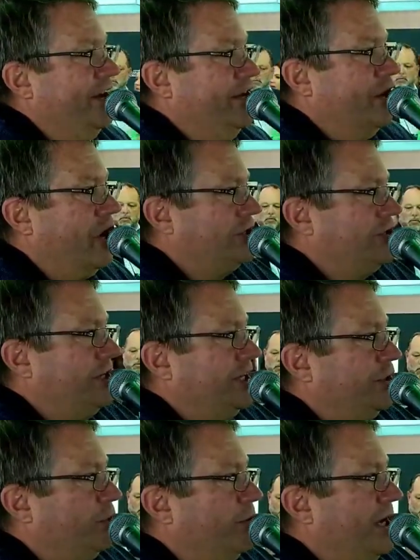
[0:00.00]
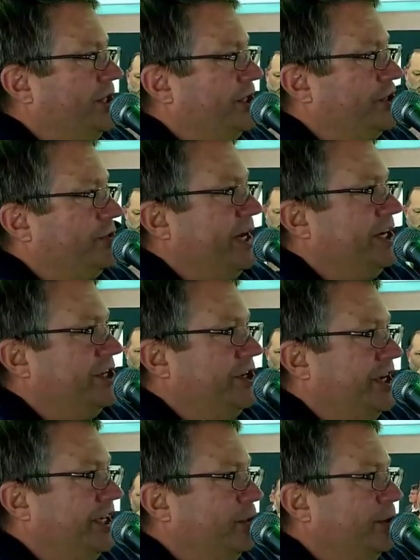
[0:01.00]
And then you also get the
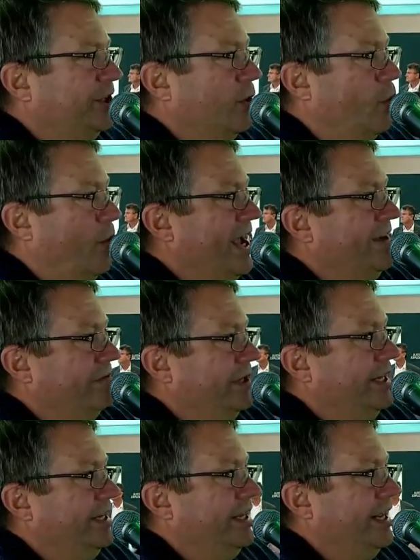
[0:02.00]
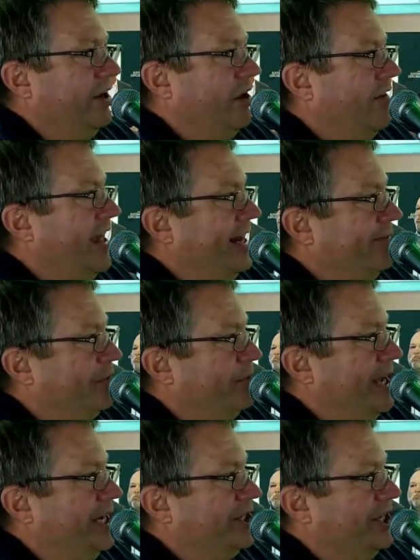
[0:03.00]
registration. You get what the wavelet and all that
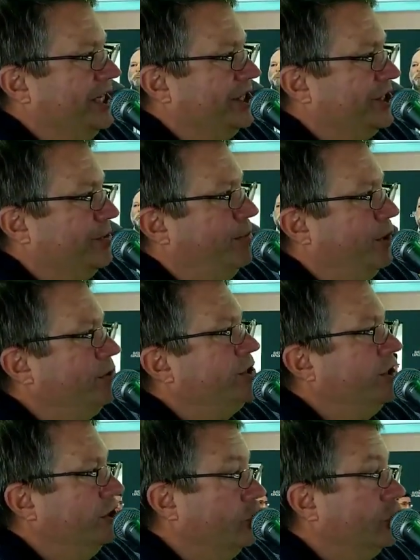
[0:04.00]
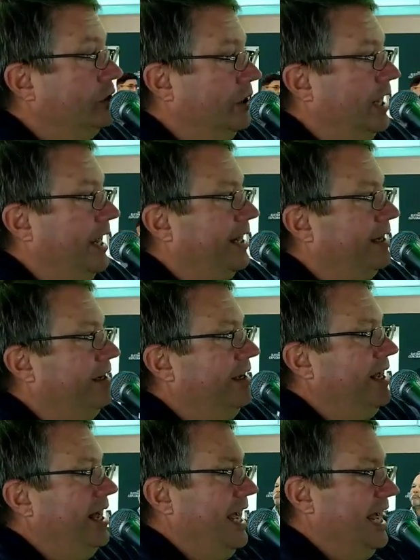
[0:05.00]
information is supposed to look like
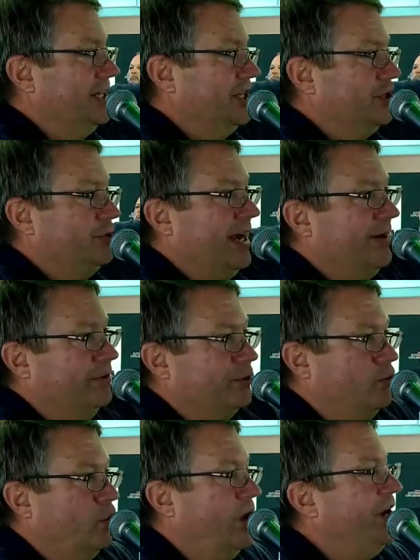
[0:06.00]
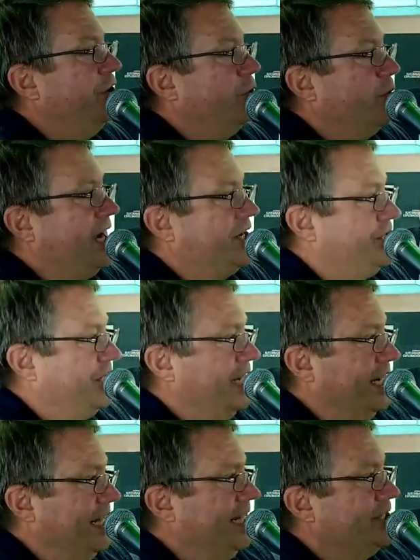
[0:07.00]
as it travels one
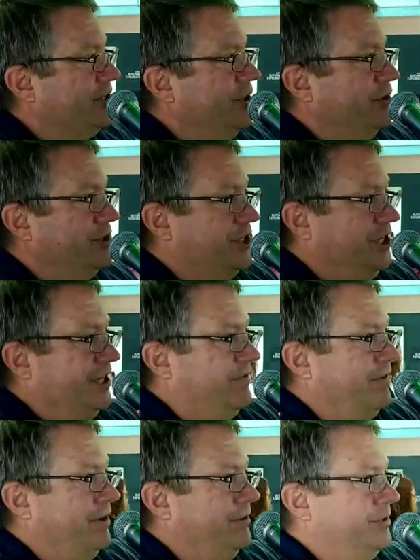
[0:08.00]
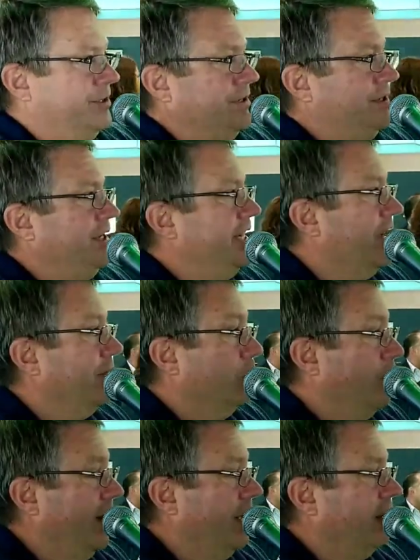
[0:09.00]
direction and hits those geophones down
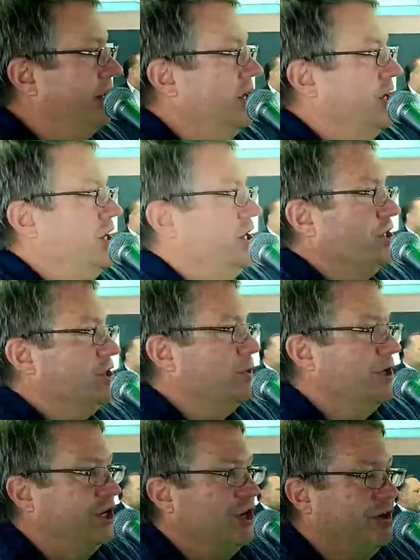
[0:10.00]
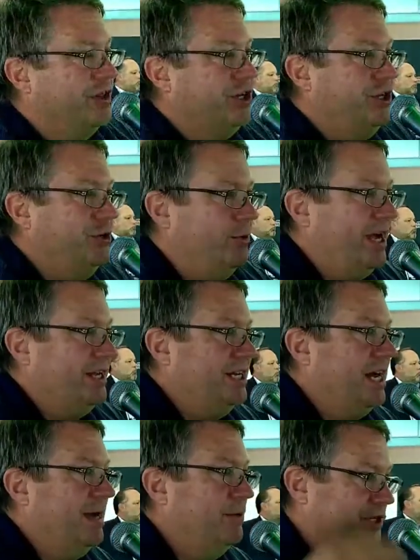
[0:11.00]
the well. So when you go to the two-way
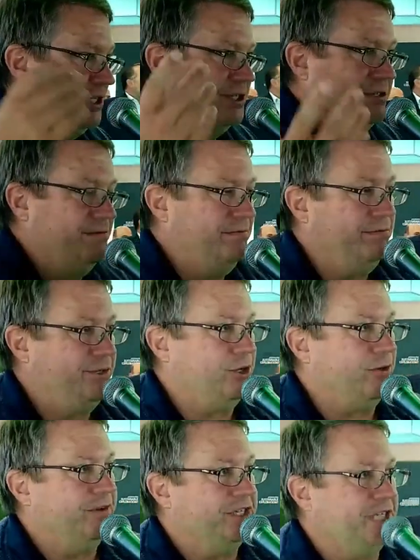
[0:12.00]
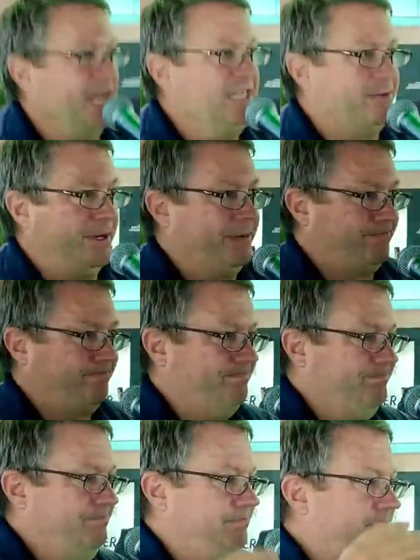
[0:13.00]
time, which is surface seismic,
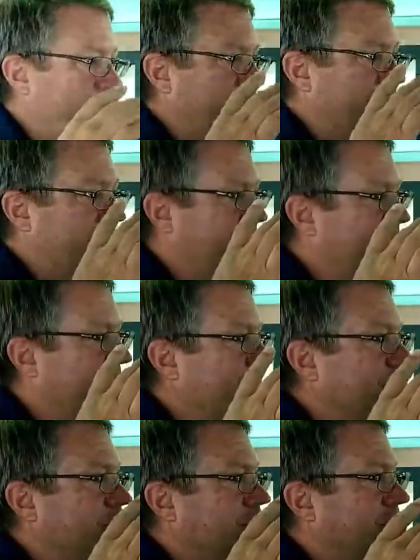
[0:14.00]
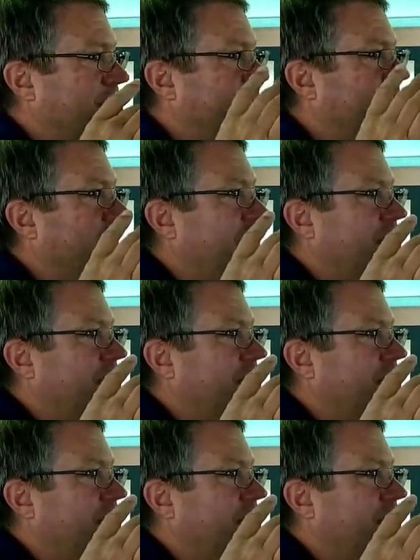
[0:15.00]
sometimes there's